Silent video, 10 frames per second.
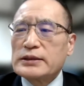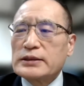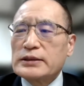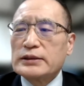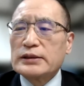
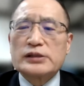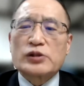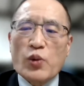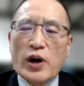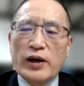eh, is
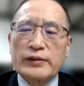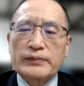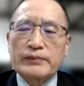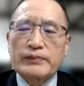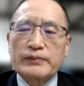the one.
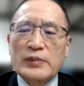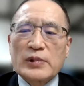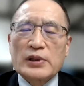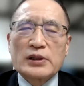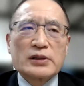
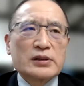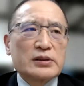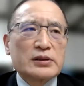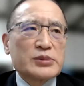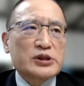
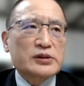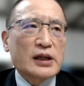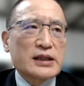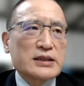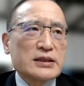
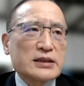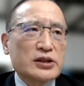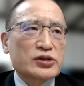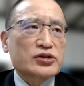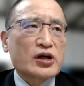Mr. Lee
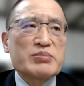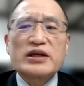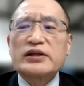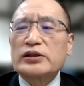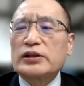is
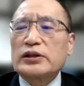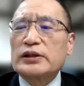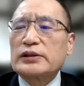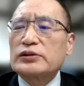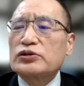committed
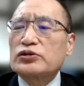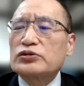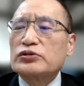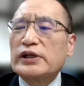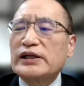uh,
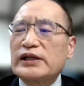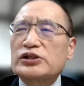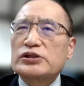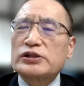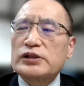to
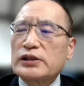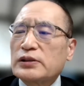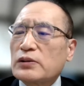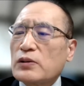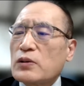
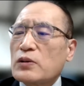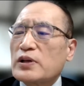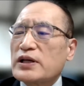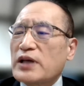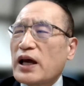exerting all
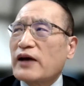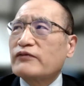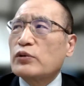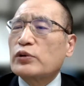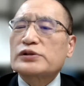his
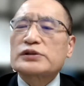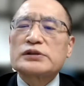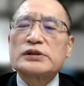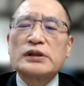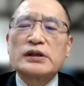efforts
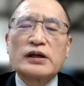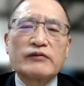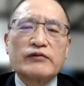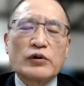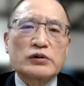
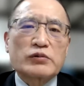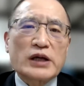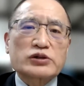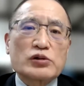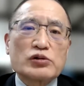for the
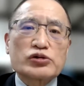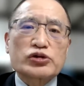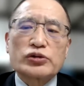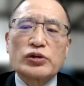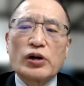
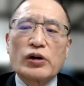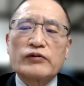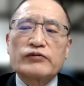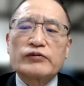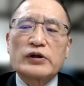resolution
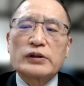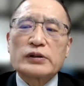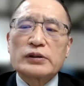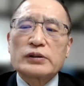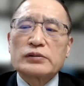of uh,
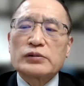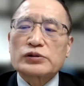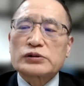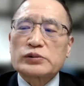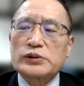the
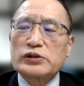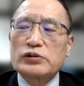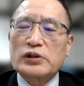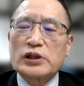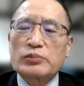North Korean
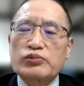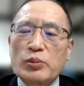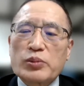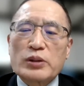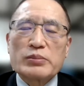nuclear
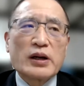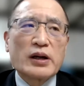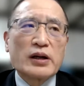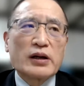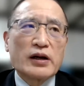problem
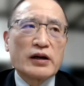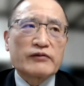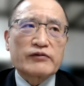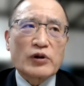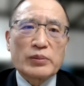uh,
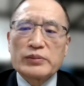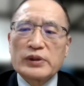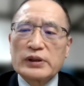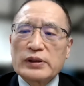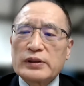from
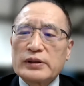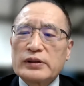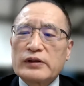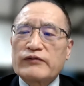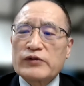uh,
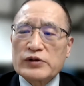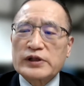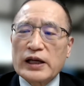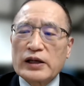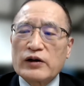the first
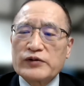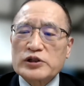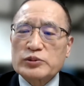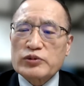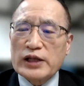day of
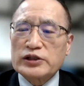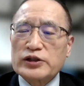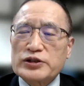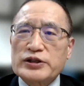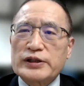his
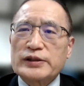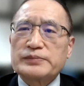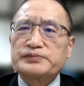presidency.